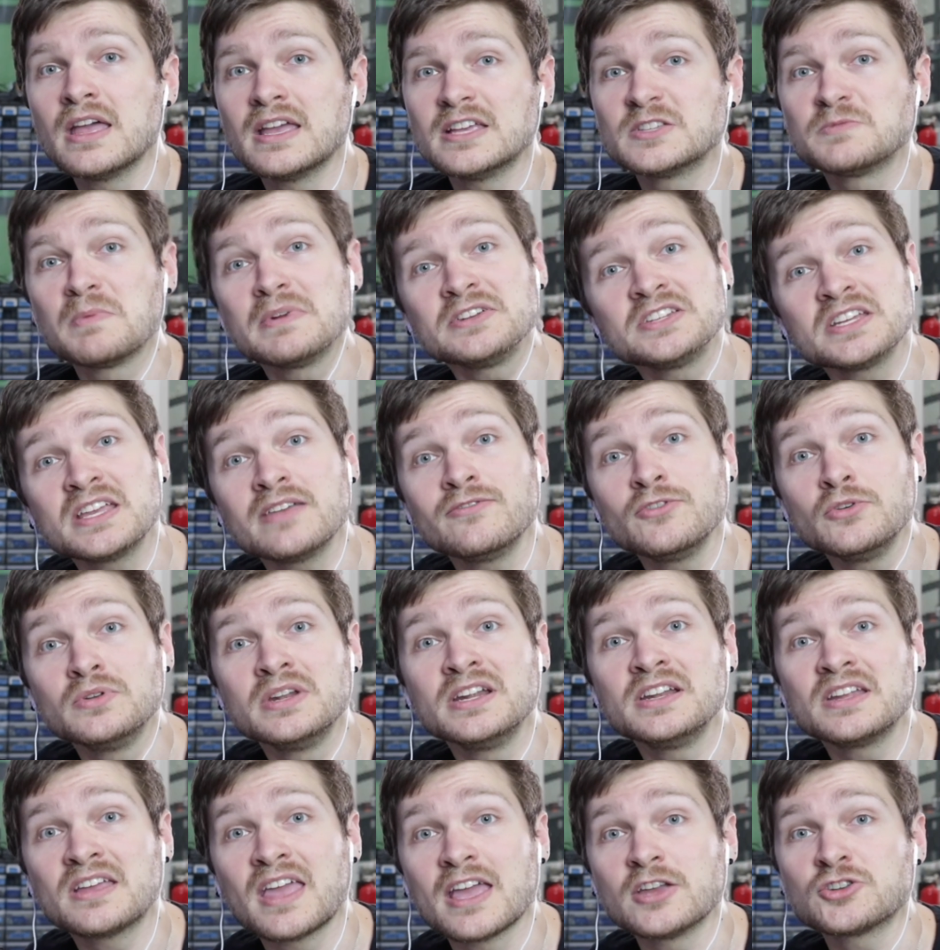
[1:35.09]
is meant to give you an
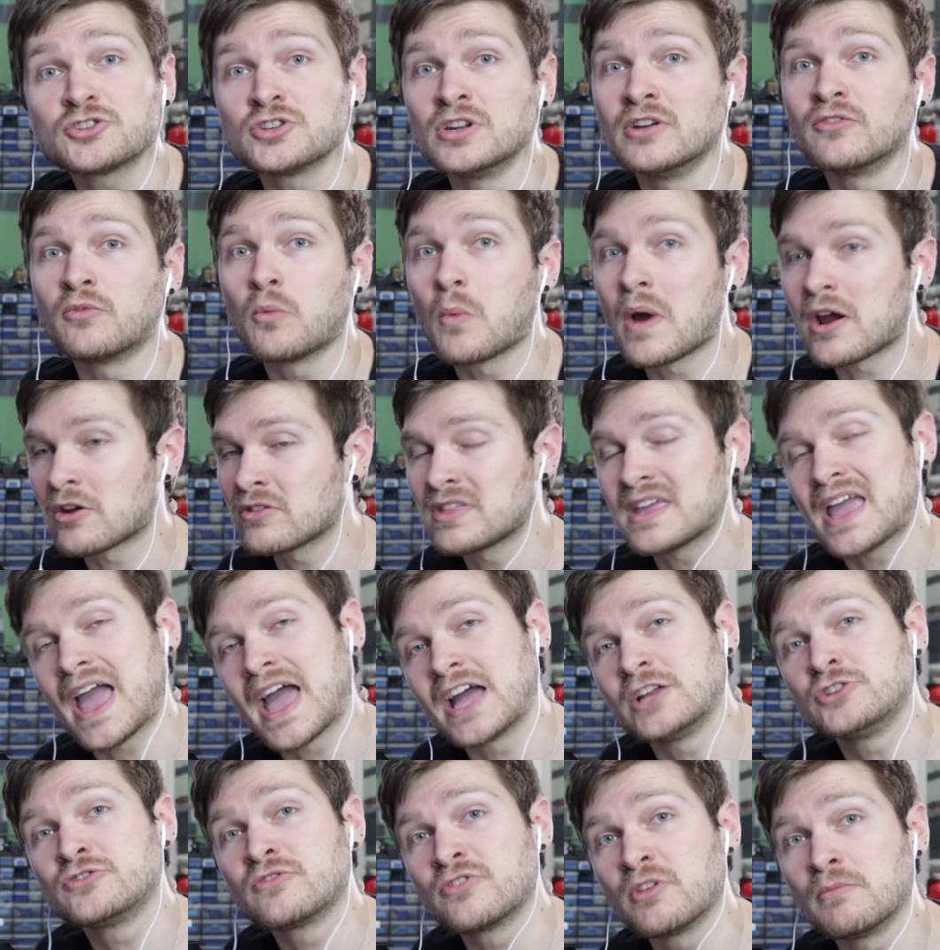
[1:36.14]
indication of where the
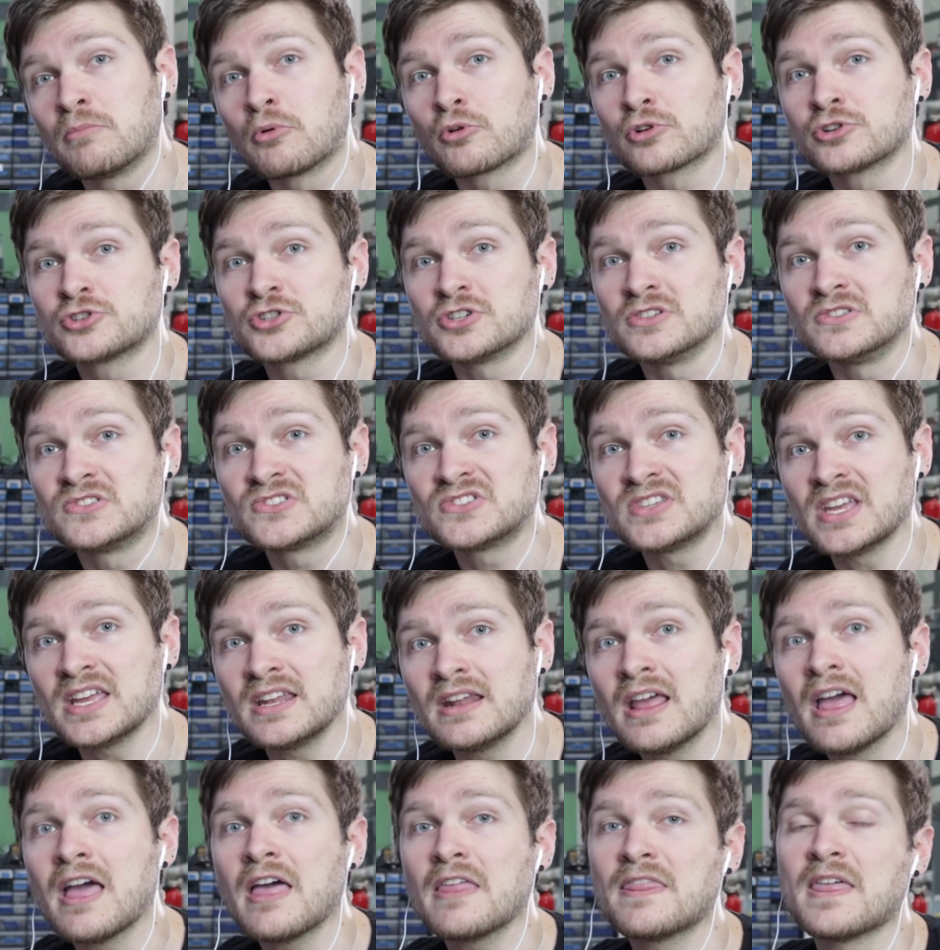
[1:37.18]
edge of the board should
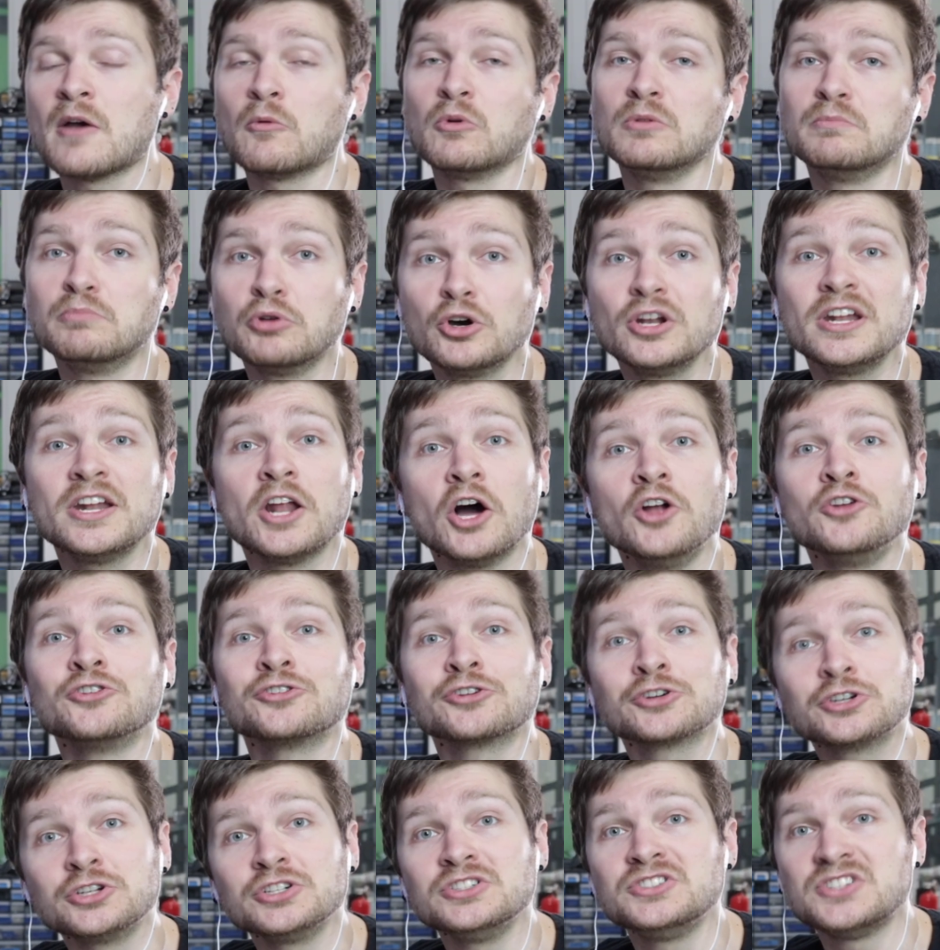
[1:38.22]
sit that would put it
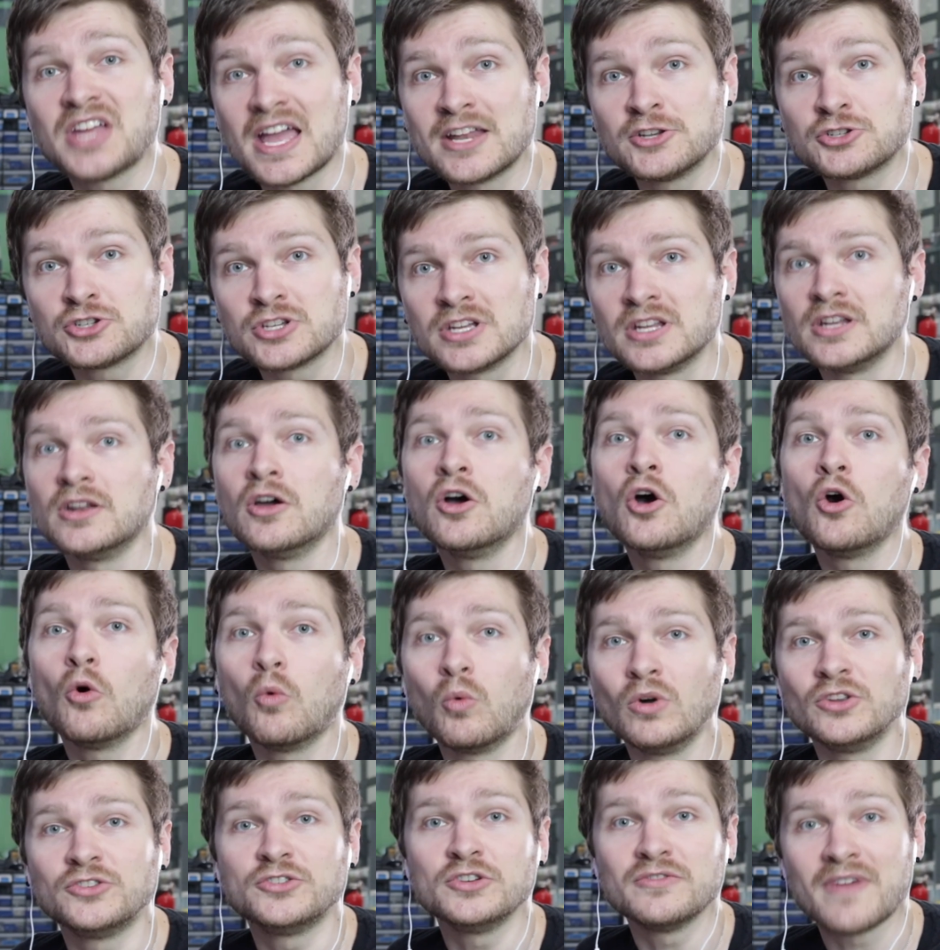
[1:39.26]
under good tension
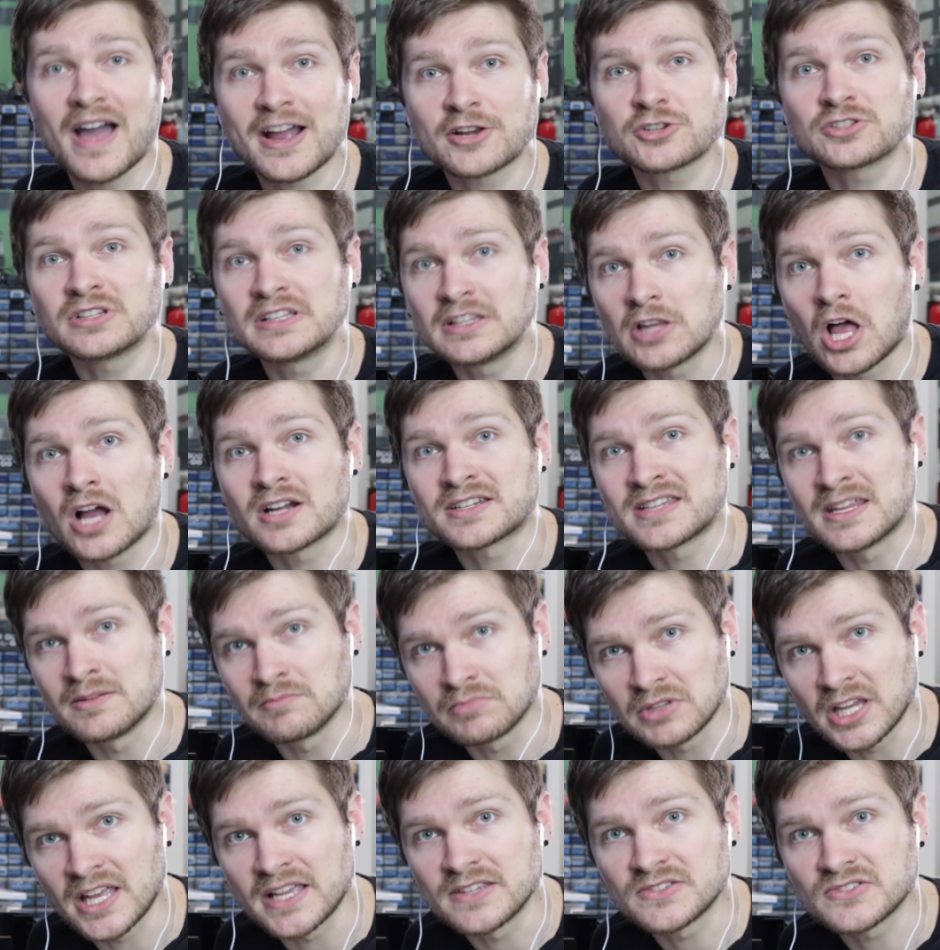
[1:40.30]
once you've actually locked it in
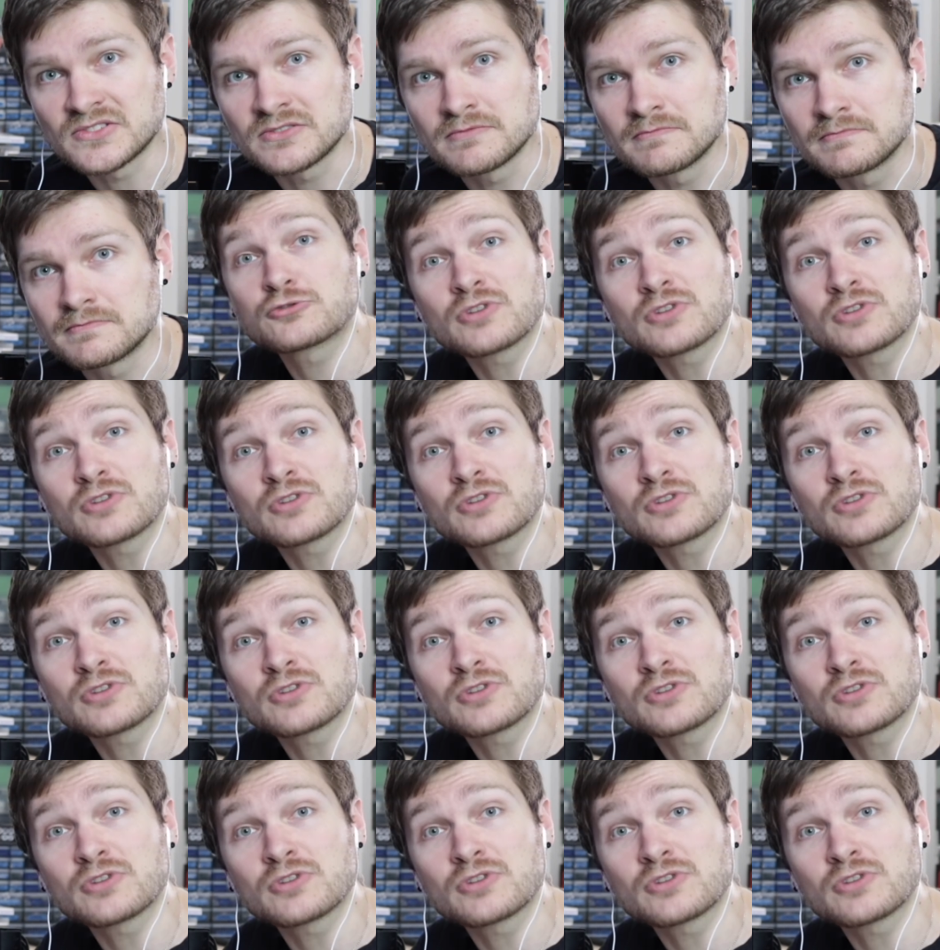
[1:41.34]
place.